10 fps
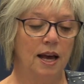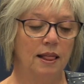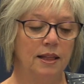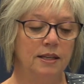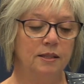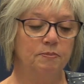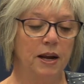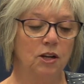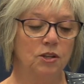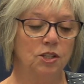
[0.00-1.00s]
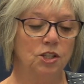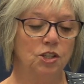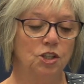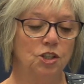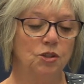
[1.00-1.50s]
at least by
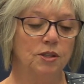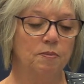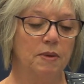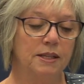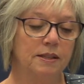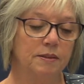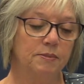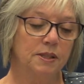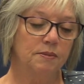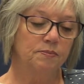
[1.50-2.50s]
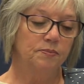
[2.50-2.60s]
Christians, Jews, and Muslims.